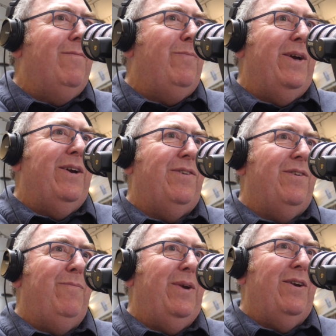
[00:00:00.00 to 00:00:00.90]
Because
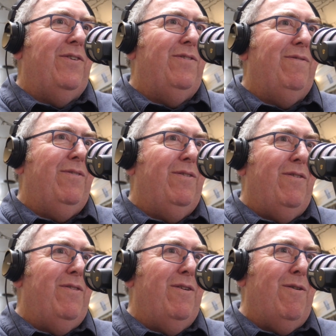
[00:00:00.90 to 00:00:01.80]

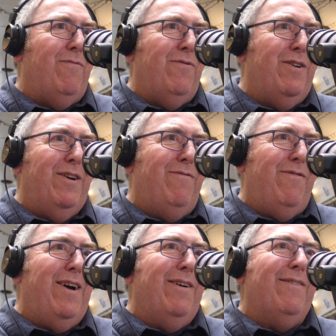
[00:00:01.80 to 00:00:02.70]
the oftener you
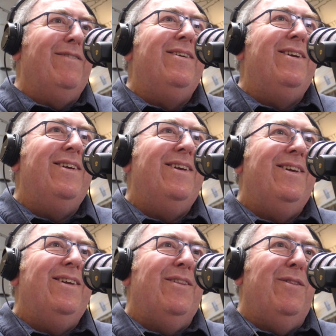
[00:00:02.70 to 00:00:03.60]
fail,
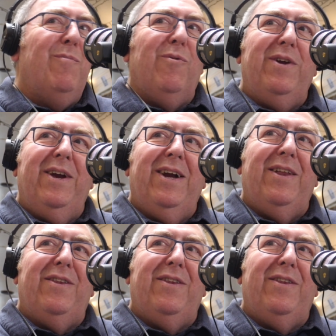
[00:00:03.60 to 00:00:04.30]
the more you get